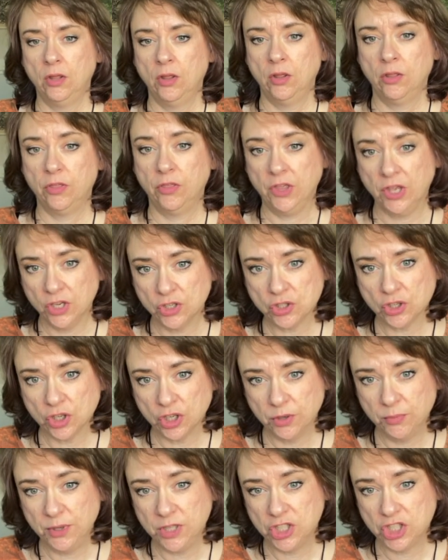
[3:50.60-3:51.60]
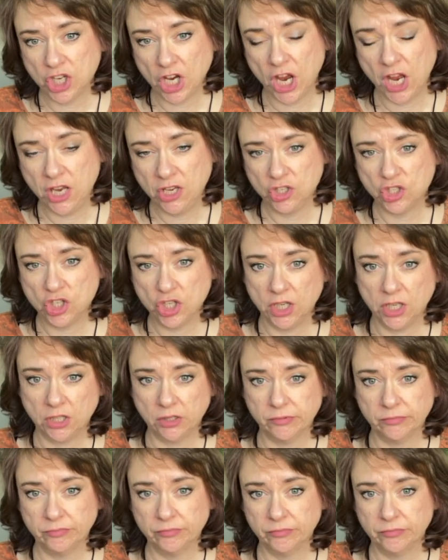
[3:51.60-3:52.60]
Things are going to be
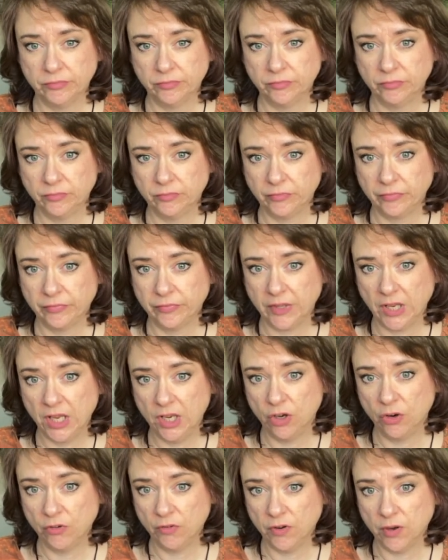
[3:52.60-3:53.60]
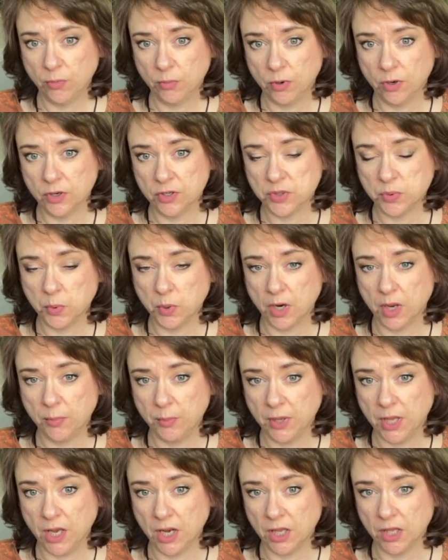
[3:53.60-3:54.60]
changing in November, is what I'm
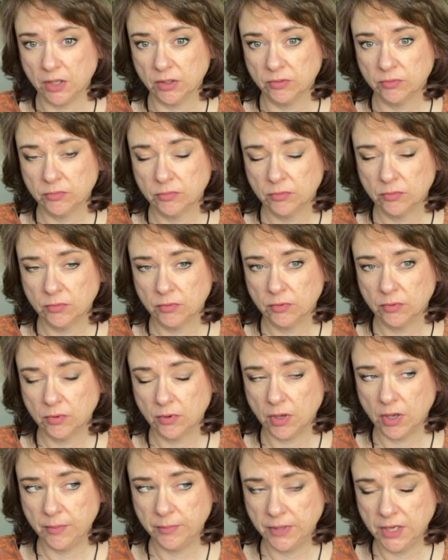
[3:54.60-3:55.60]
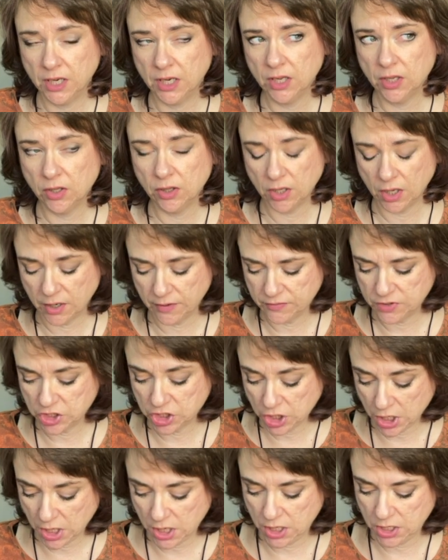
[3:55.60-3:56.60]
getting. I'm getting a lot of
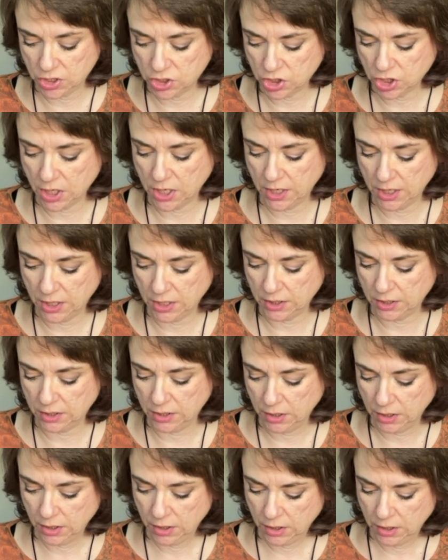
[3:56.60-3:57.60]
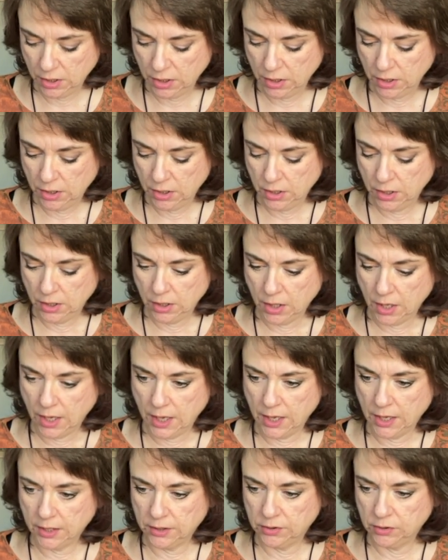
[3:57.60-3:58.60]
change ahead.
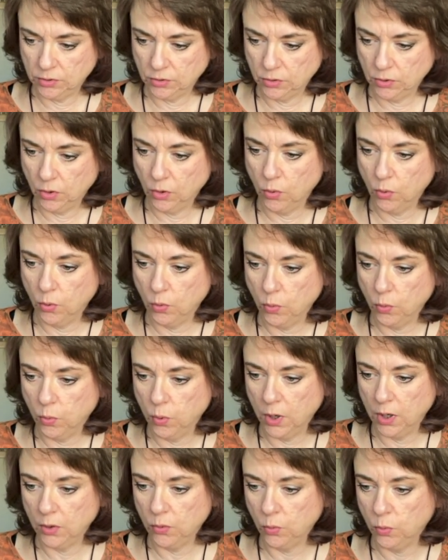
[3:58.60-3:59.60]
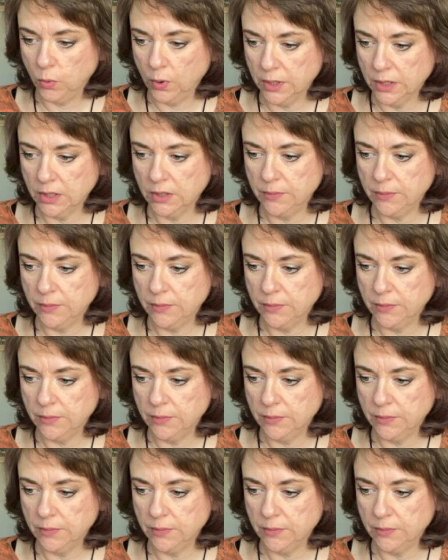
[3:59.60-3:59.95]
And what will